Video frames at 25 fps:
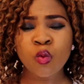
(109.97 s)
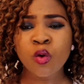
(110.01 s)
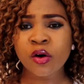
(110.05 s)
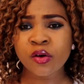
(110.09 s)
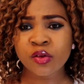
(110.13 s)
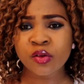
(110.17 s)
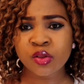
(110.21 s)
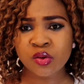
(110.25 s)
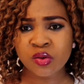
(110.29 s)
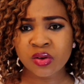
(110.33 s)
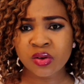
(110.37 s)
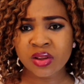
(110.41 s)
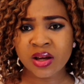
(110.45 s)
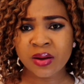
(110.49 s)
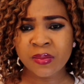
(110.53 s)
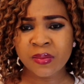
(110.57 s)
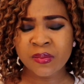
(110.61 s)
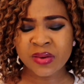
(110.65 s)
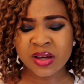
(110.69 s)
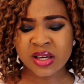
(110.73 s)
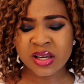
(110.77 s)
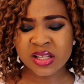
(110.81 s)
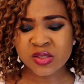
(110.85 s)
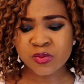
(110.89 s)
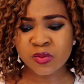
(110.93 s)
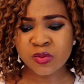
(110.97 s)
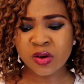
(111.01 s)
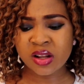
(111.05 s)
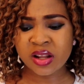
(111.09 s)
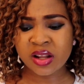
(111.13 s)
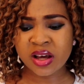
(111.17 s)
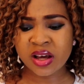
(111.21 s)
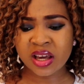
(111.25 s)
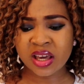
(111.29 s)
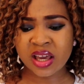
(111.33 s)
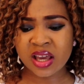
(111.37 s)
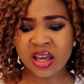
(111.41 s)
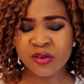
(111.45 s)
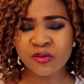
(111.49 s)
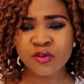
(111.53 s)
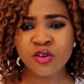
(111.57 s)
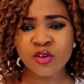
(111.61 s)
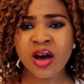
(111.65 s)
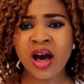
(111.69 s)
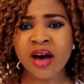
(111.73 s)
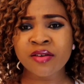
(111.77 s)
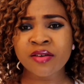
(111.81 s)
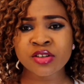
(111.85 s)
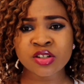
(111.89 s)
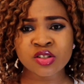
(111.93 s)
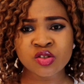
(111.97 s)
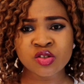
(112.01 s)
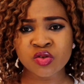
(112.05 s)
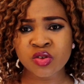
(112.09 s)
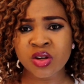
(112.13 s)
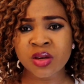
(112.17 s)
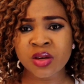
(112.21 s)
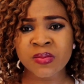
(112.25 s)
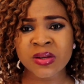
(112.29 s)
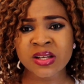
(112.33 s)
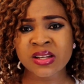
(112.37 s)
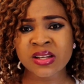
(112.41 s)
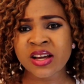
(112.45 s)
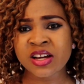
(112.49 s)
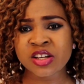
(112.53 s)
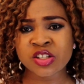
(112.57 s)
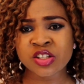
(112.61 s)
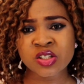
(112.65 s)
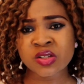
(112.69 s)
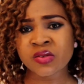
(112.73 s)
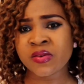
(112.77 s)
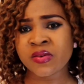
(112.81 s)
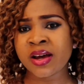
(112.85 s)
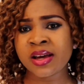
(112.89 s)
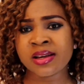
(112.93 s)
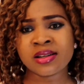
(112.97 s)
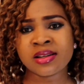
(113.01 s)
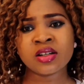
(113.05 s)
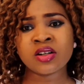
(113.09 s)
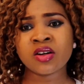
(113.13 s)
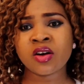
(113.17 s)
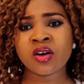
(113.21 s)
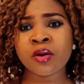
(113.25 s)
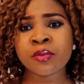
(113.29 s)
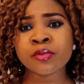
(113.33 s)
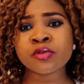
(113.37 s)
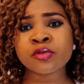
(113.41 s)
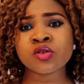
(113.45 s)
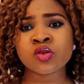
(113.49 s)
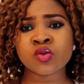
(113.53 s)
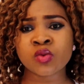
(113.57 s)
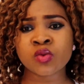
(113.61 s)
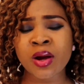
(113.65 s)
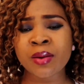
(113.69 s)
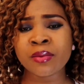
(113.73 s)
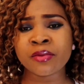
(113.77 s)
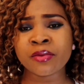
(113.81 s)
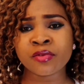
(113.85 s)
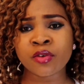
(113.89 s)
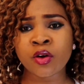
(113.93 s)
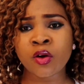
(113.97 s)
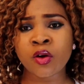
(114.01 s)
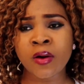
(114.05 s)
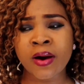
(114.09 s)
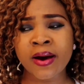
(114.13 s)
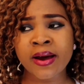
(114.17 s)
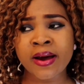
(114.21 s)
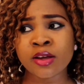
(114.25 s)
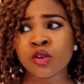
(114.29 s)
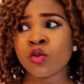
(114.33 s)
walk through them. It's more like if you have a dream in Nigeria, it crumbles right before your eye.